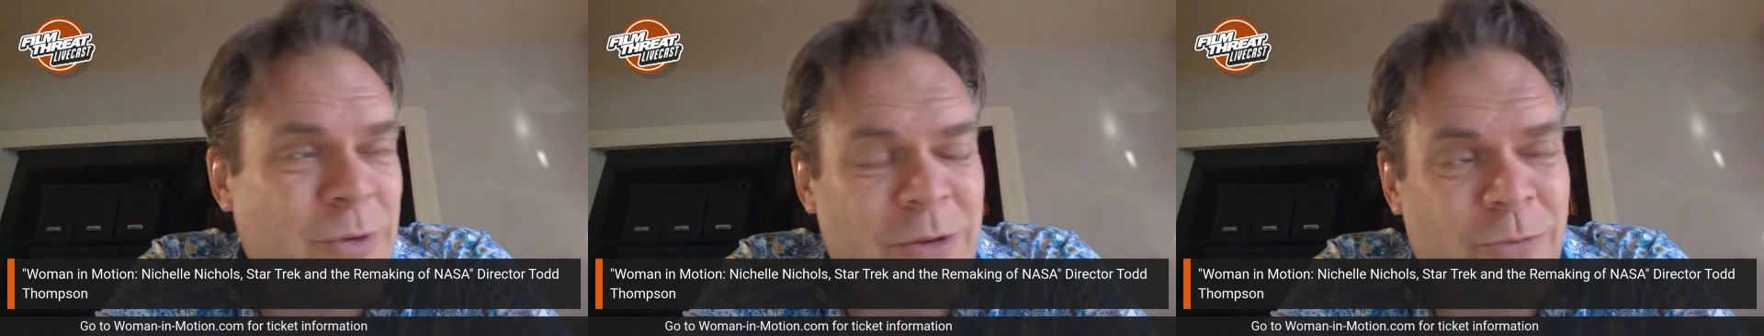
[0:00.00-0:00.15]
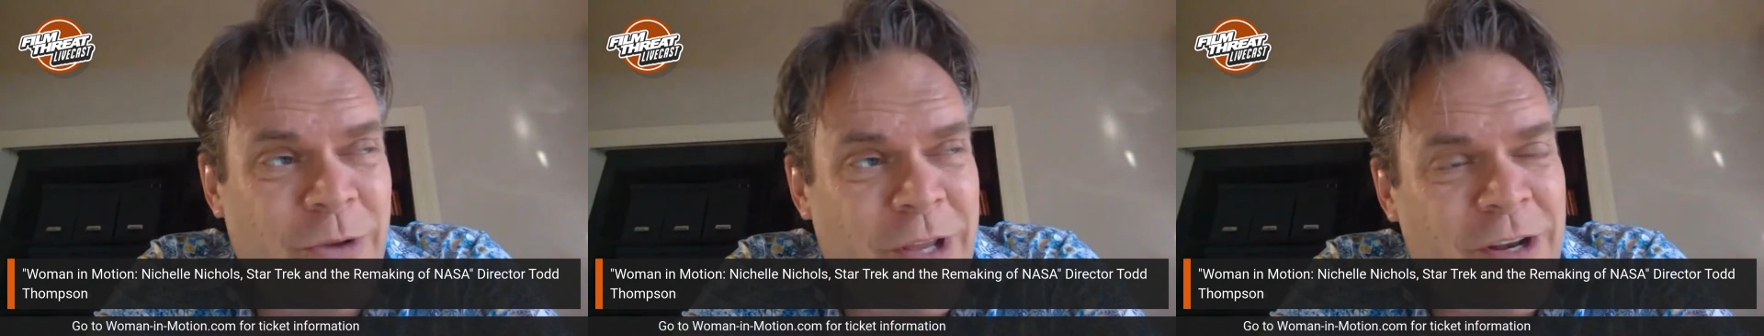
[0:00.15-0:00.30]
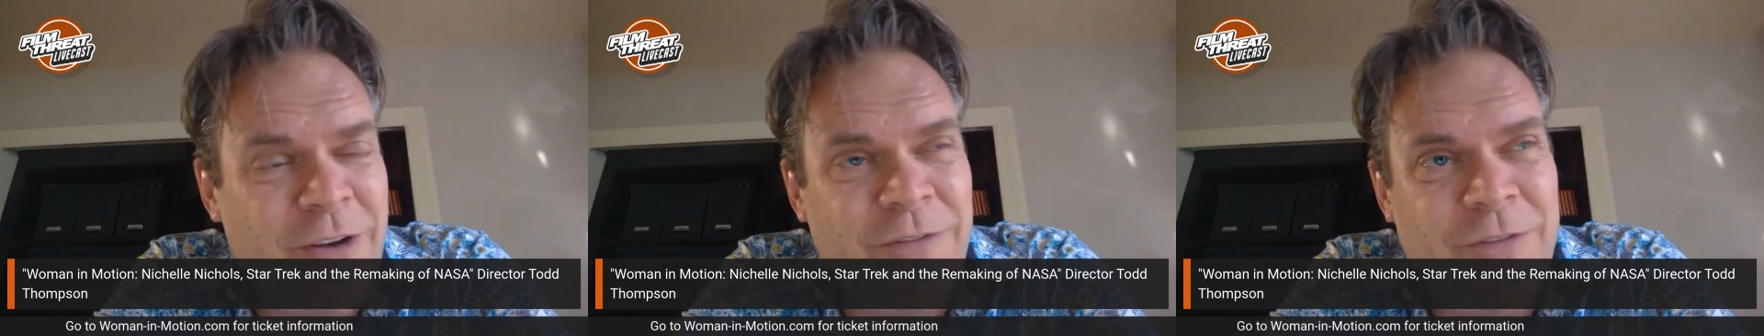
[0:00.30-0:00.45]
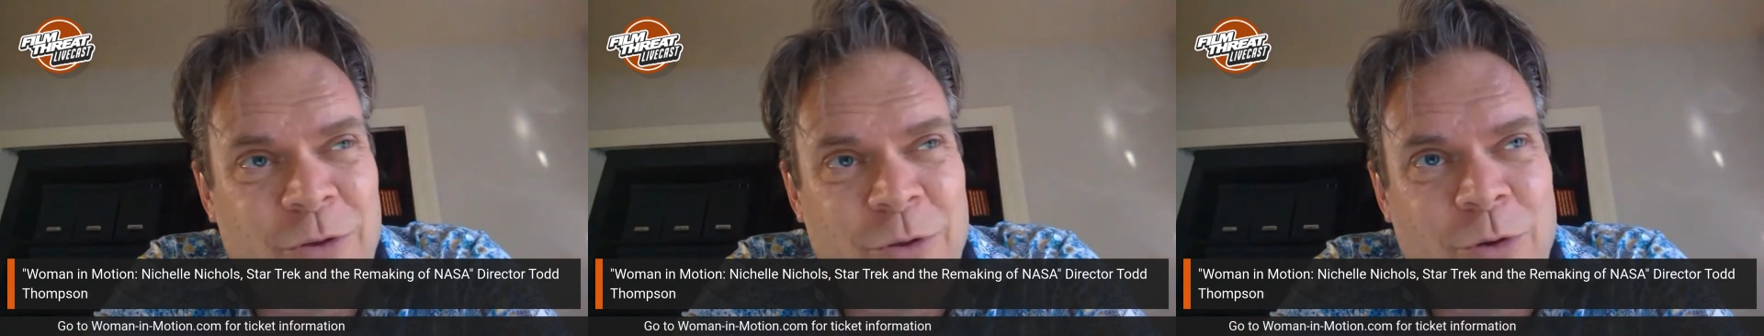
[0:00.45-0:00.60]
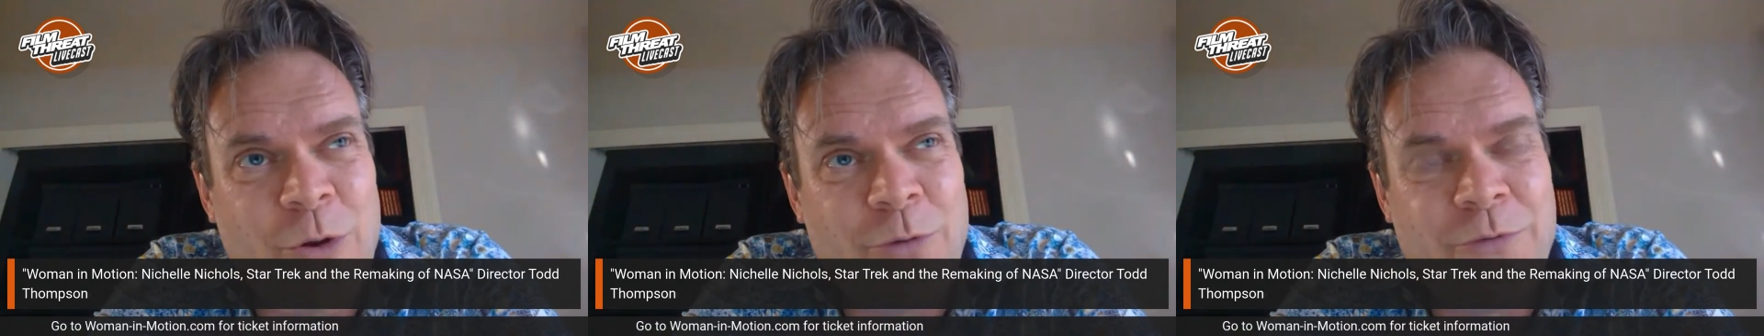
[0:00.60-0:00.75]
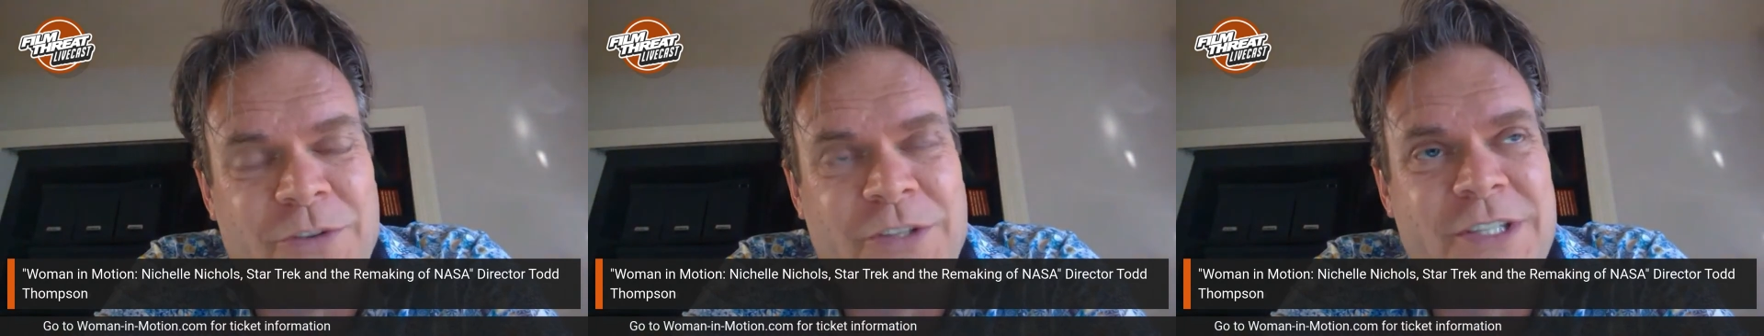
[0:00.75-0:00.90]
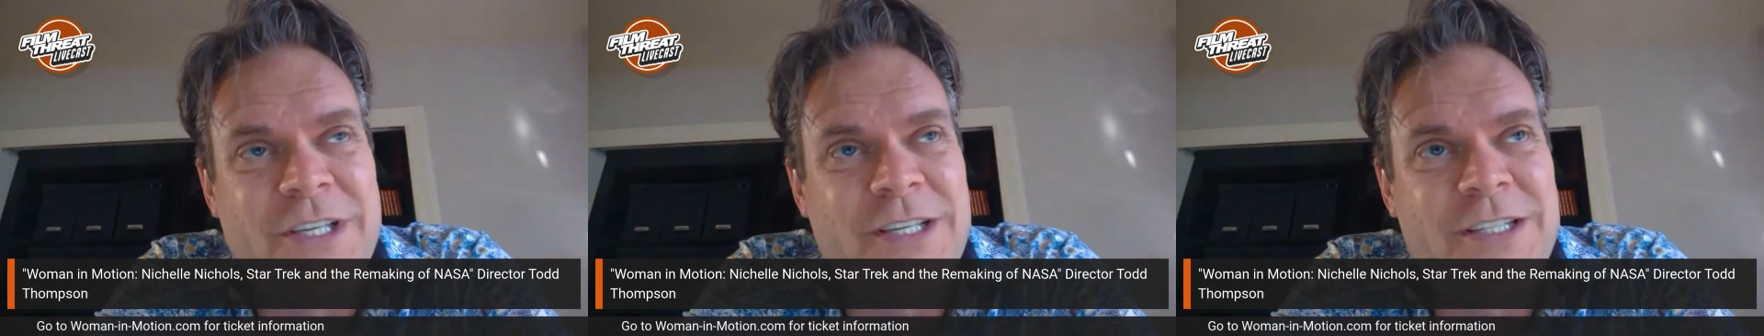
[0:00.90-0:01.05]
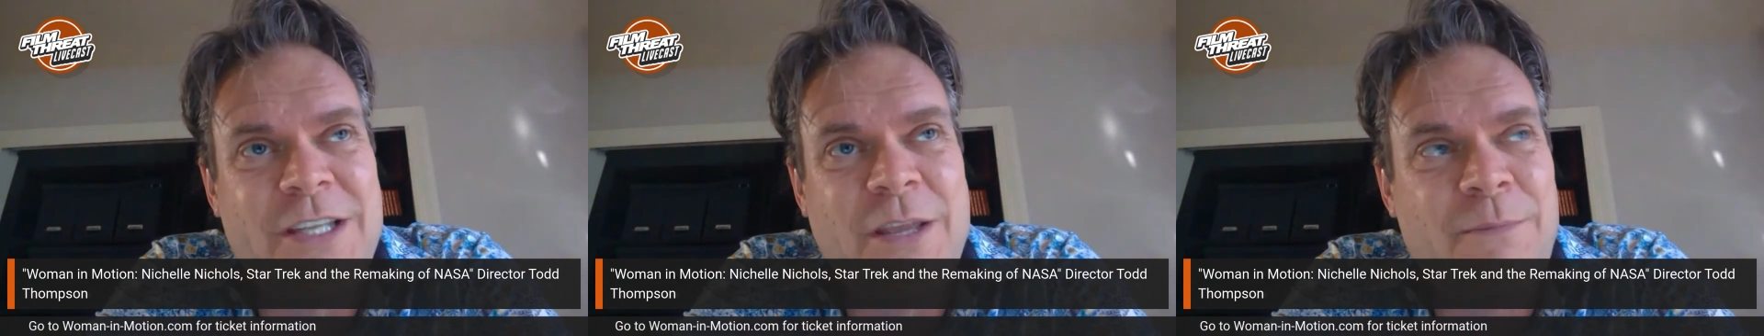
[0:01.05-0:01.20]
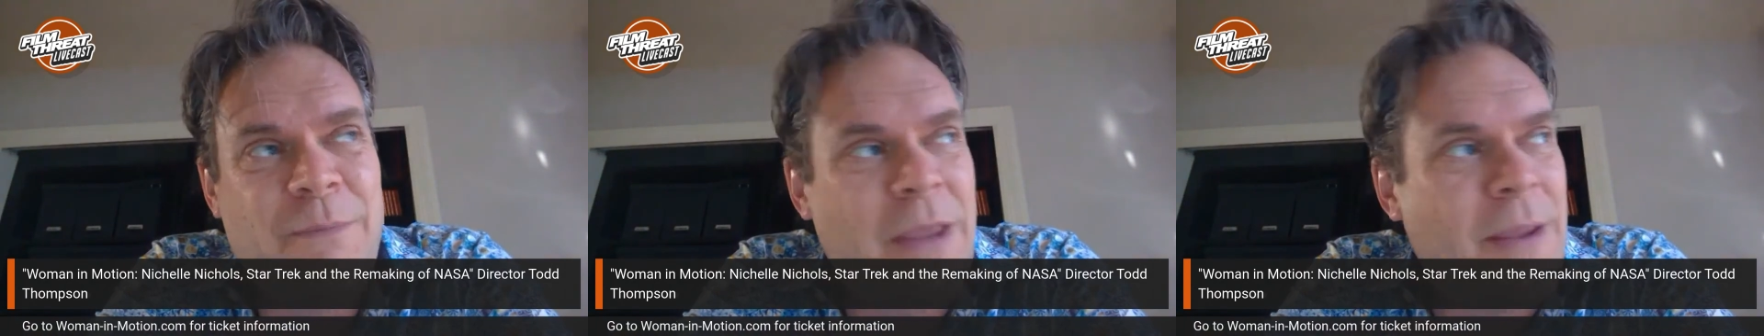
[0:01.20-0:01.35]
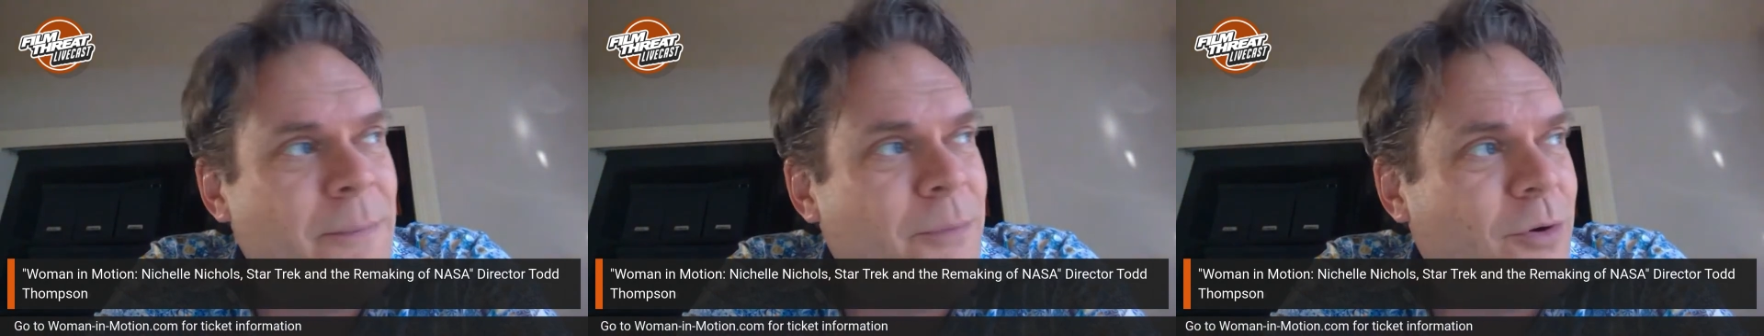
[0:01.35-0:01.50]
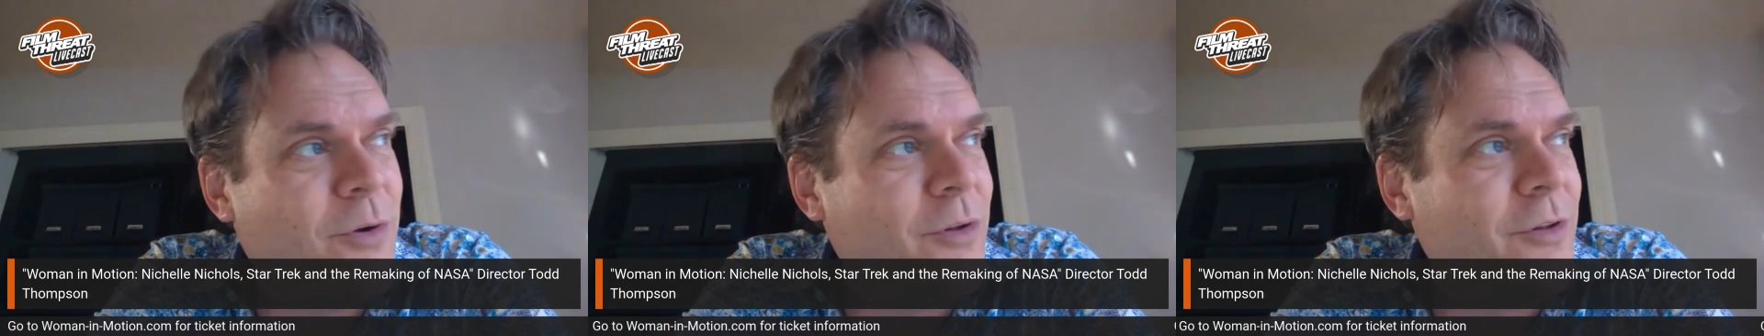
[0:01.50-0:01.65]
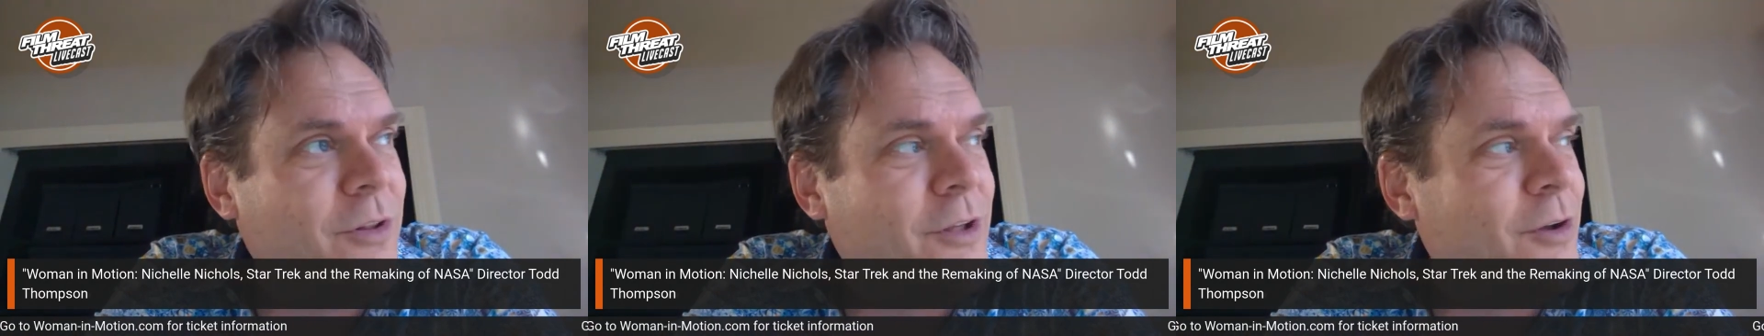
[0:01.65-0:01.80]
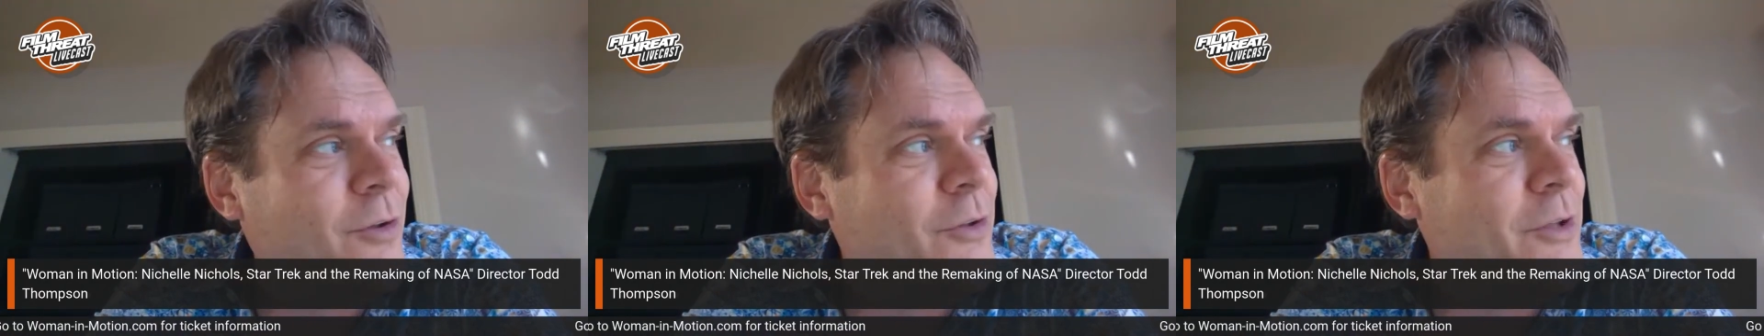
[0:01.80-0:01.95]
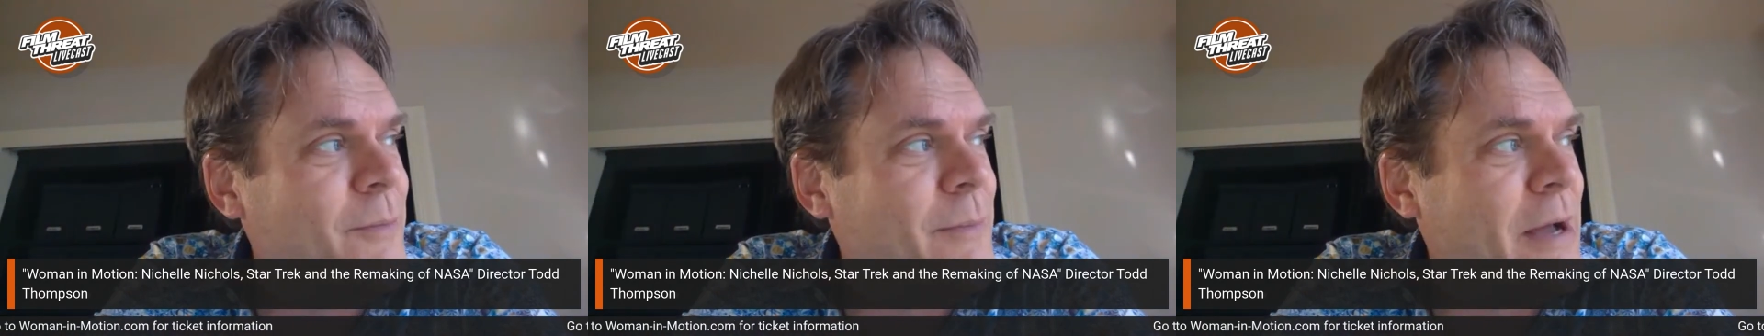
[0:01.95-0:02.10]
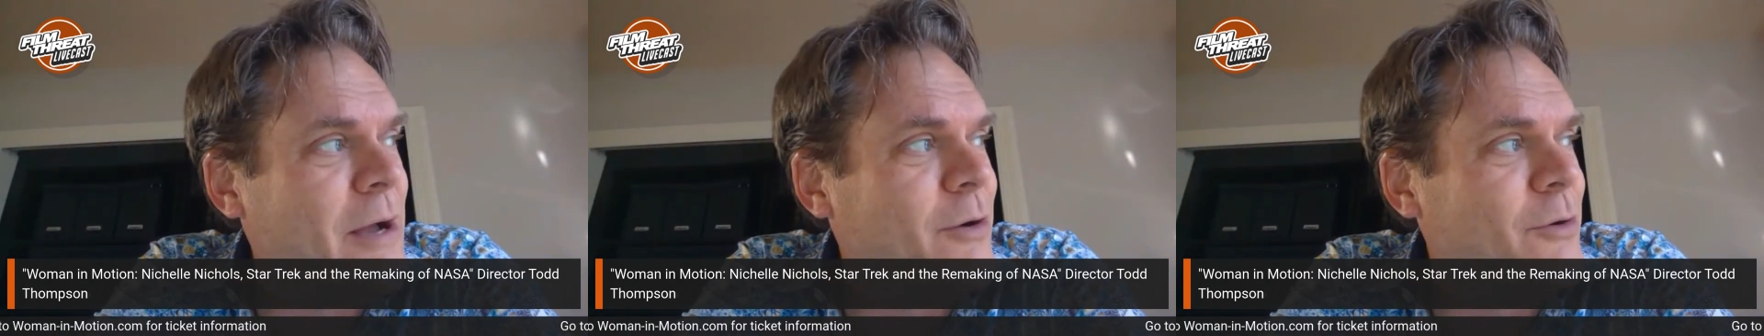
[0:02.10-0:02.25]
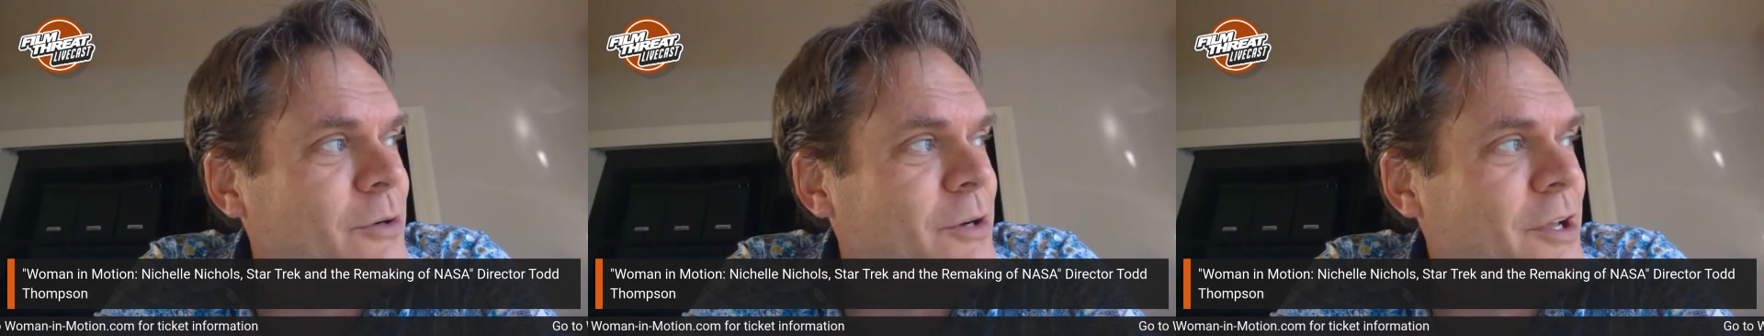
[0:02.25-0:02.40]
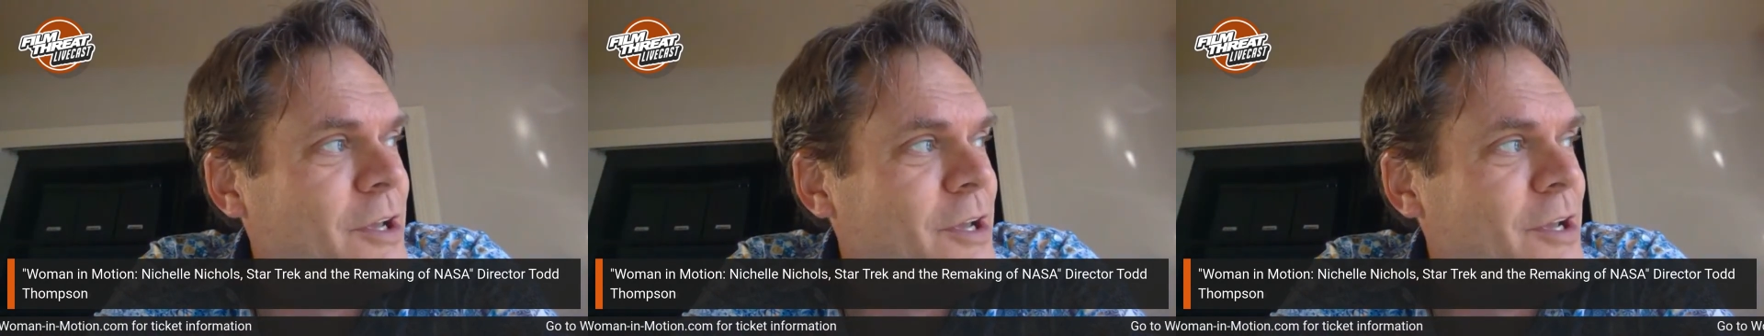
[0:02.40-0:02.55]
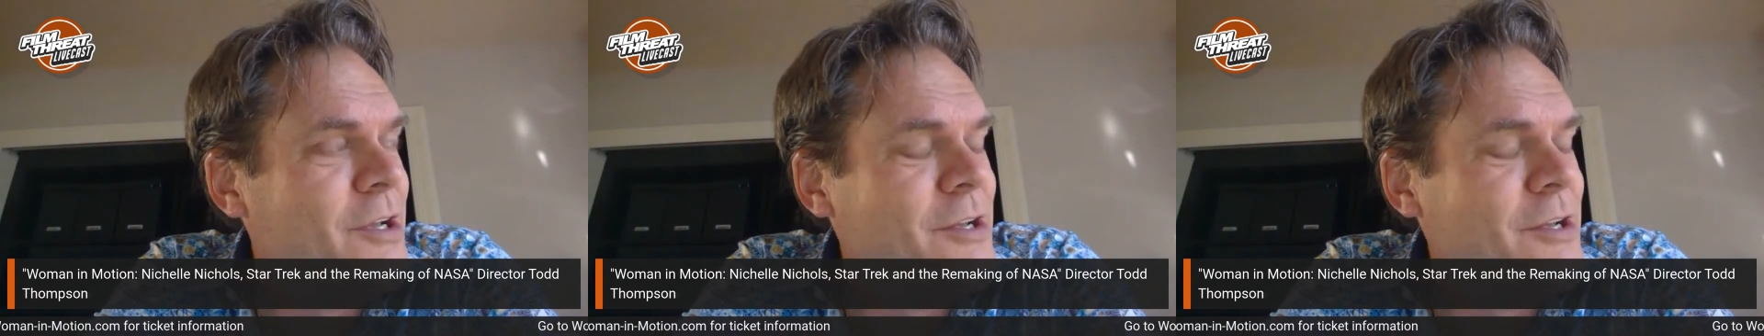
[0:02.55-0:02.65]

We, we interviewed over sixty people, only about